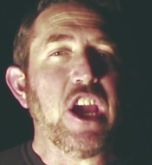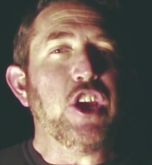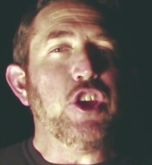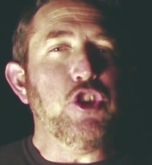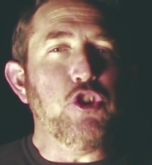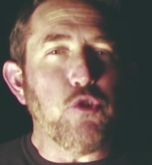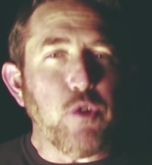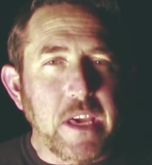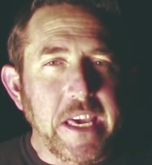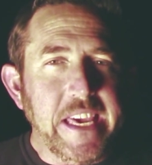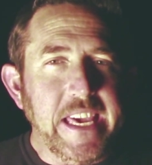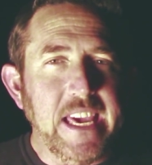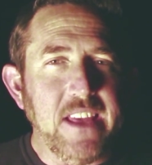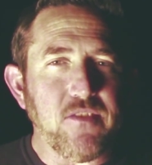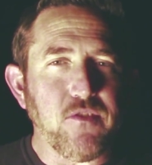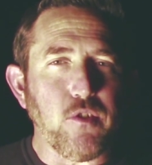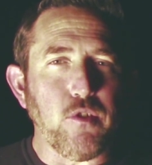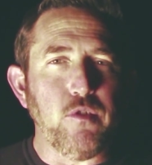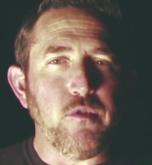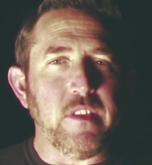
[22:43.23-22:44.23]
You can
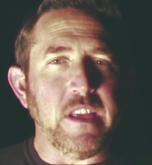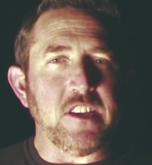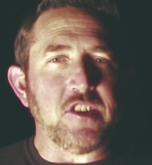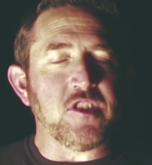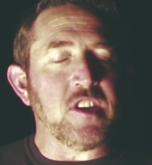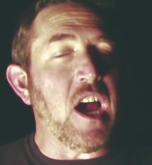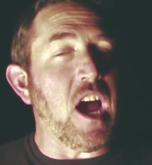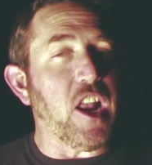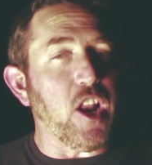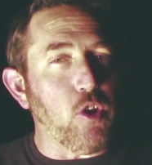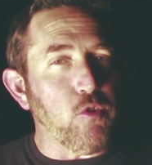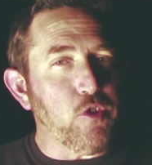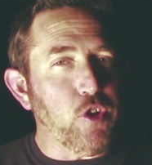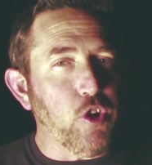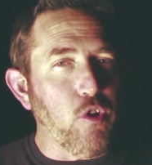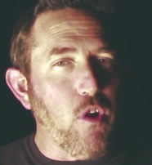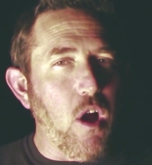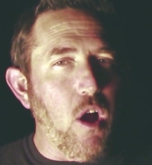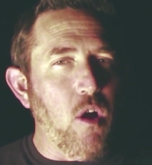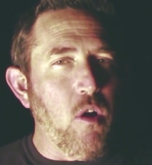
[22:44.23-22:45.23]
get through this, not on
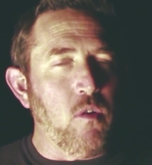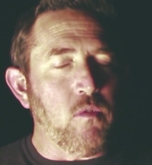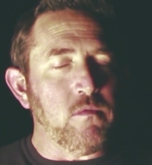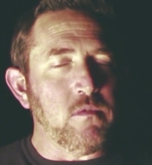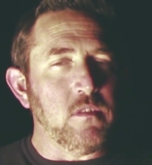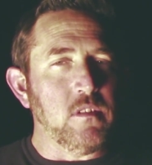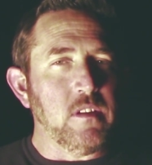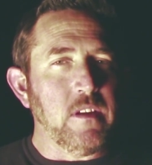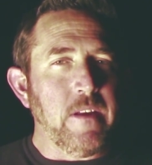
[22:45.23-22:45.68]
your own.